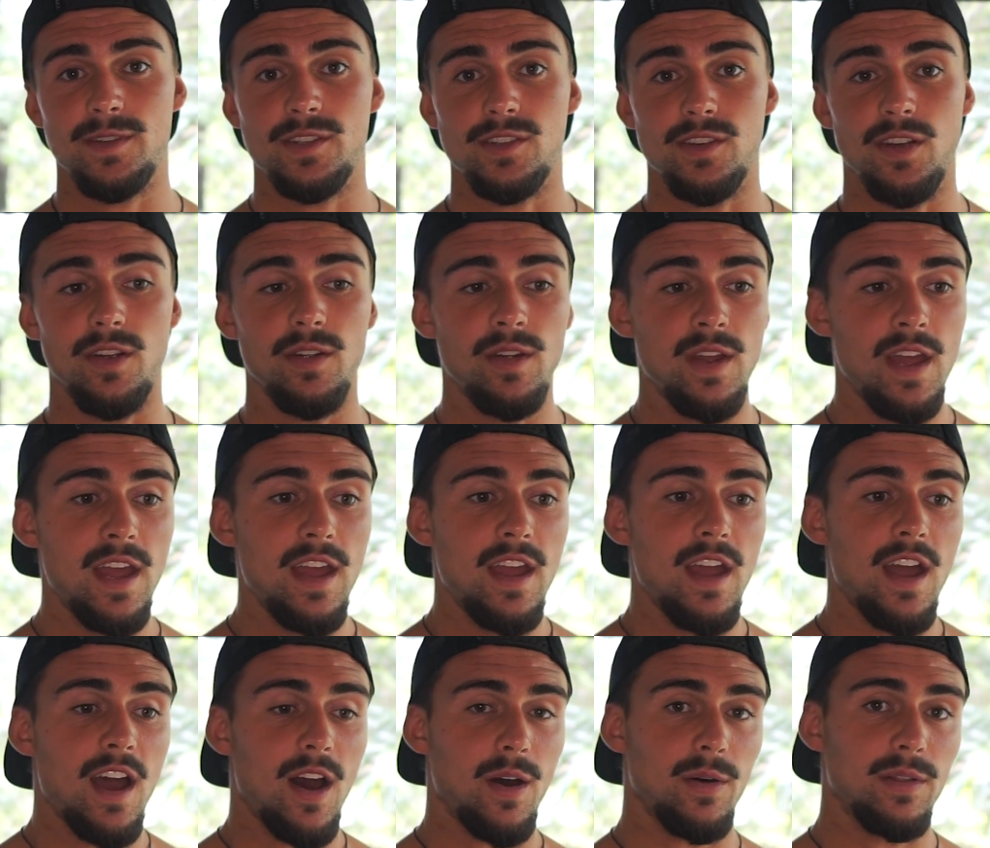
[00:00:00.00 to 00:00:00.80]
So
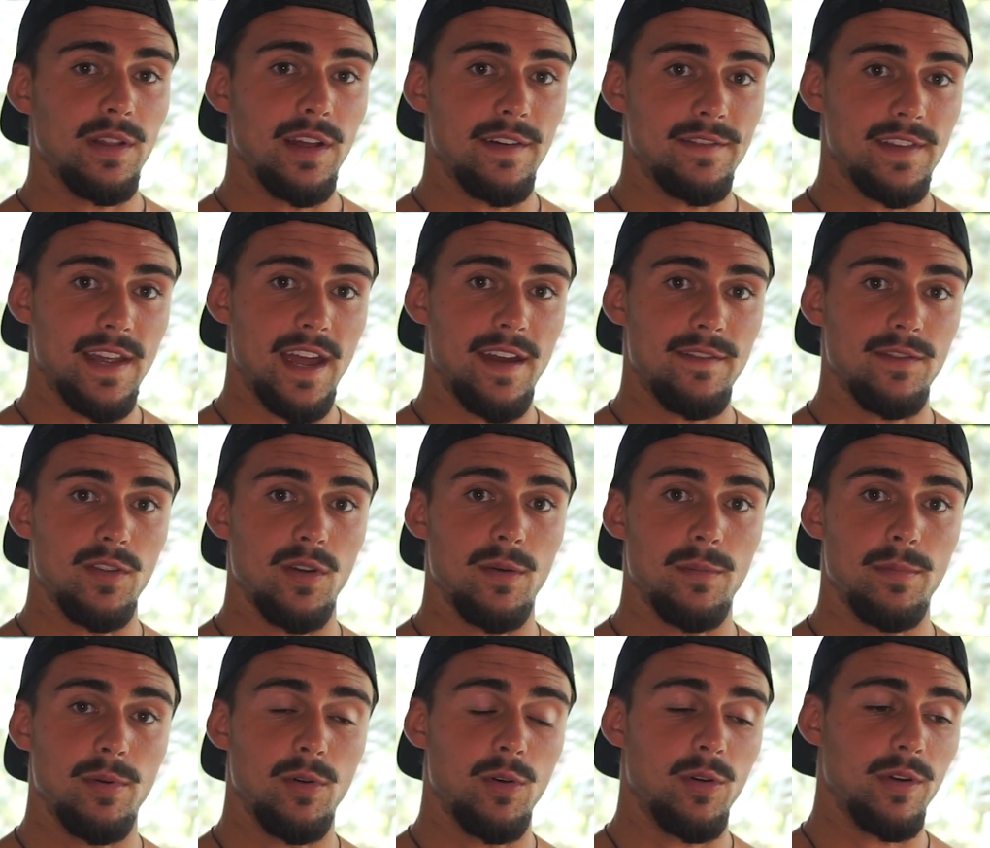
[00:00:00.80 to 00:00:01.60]
I would love to have you
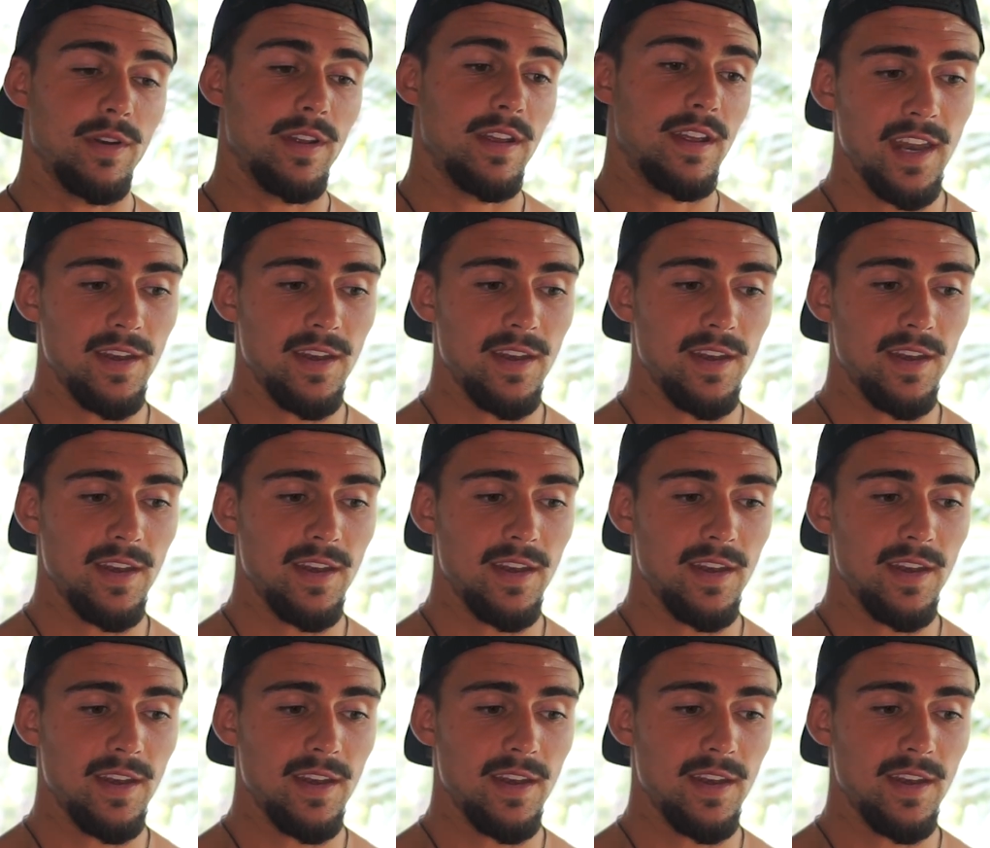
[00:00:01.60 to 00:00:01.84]
on board.